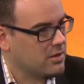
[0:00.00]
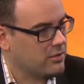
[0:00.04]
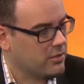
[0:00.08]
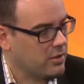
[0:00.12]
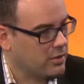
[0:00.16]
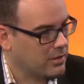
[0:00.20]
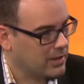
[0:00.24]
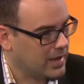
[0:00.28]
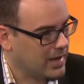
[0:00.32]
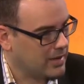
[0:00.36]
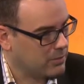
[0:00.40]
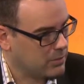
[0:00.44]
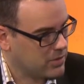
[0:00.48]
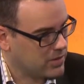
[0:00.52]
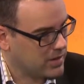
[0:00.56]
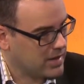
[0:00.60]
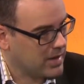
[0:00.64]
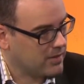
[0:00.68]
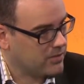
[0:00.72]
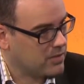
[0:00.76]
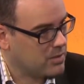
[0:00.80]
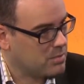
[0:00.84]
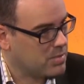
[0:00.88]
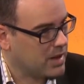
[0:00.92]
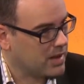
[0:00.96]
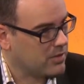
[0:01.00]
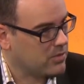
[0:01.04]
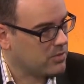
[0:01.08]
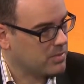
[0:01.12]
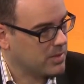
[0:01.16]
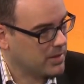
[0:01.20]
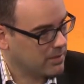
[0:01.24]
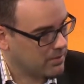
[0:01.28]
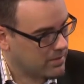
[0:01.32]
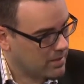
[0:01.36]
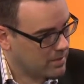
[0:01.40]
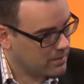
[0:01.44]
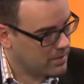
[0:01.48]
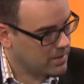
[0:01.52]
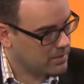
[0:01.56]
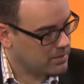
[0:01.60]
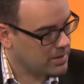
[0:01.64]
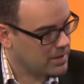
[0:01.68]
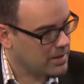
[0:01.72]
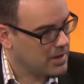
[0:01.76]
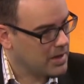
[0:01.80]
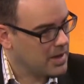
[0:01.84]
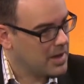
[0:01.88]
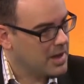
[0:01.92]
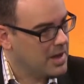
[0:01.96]
the wrong language and have you punch me or something,
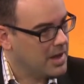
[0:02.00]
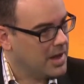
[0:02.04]
but